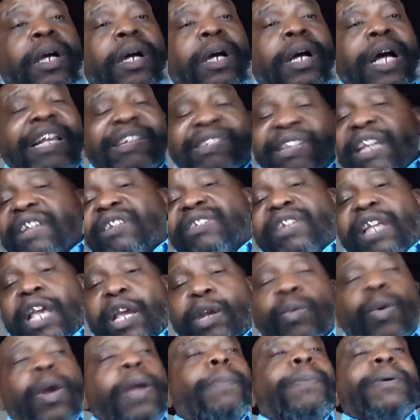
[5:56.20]
I say
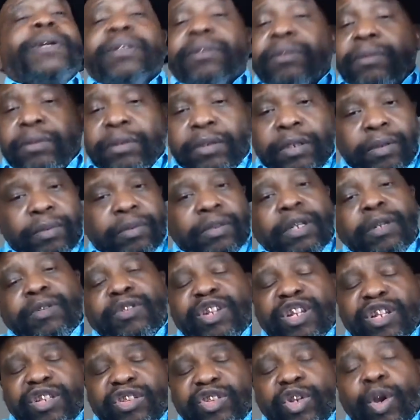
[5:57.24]
segue, but the
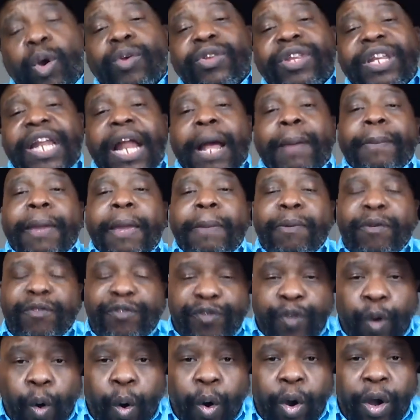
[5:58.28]
show that I made
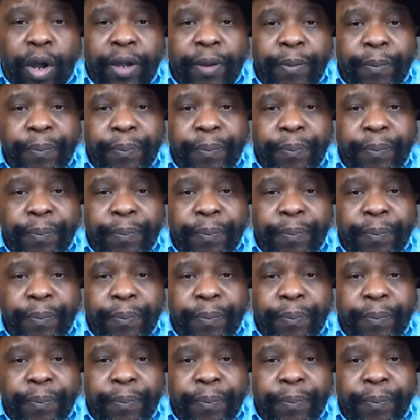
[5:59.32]
before,